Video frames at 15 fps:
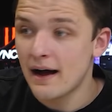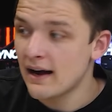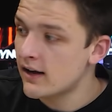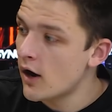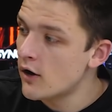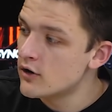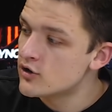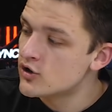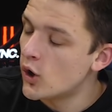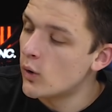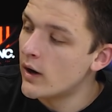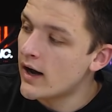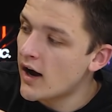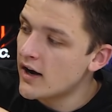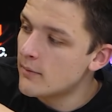bad going at all.
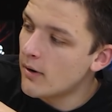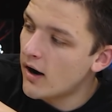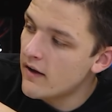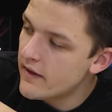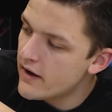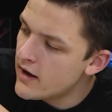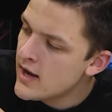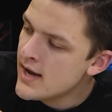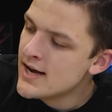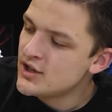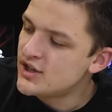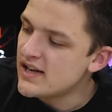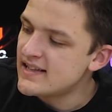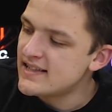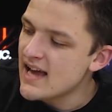We're kind of by the
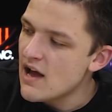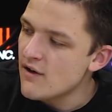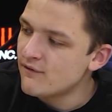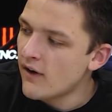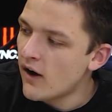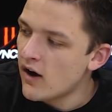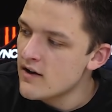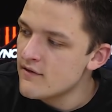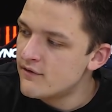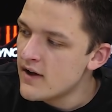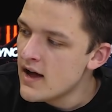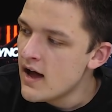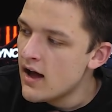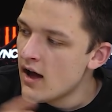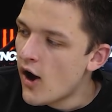GTA 5
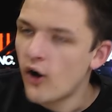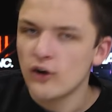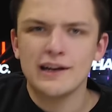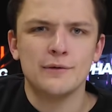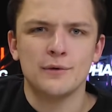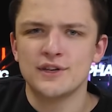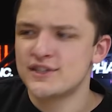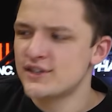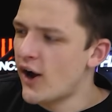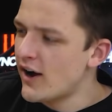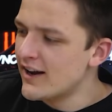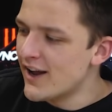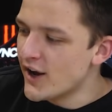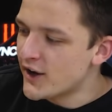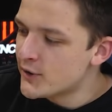Hollywood
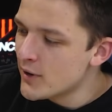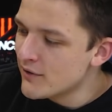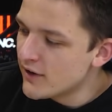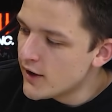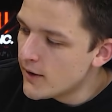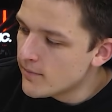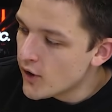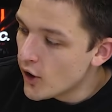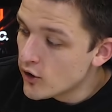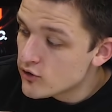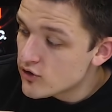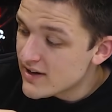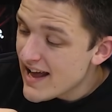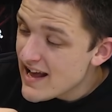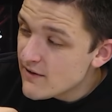sign equivalent,
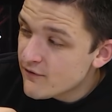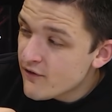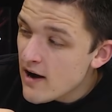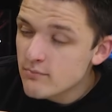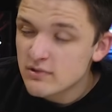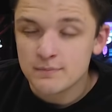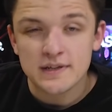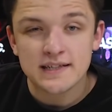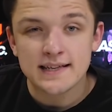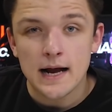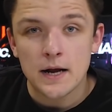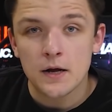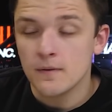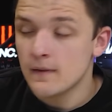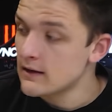108 frames per
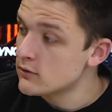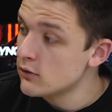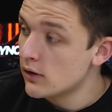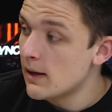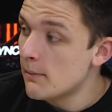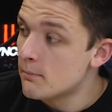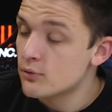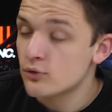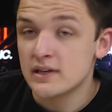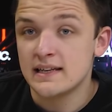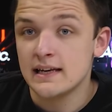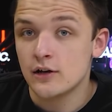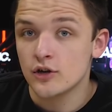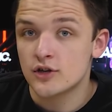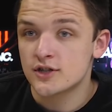second. That's looking
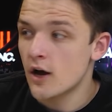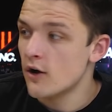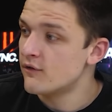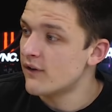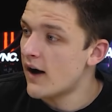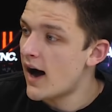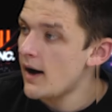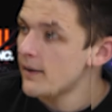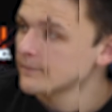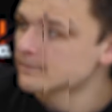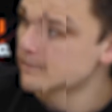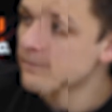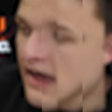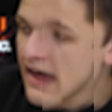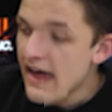pretty good so far.
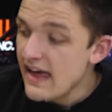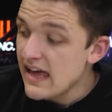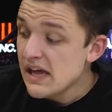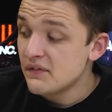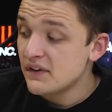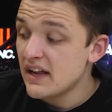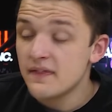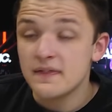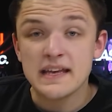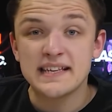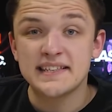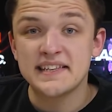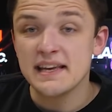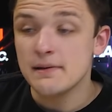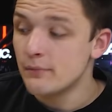Even in this
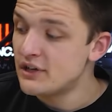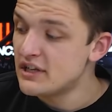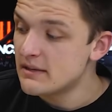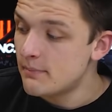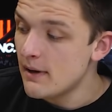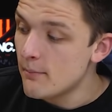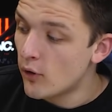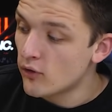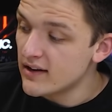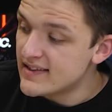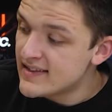scene, which is a bit more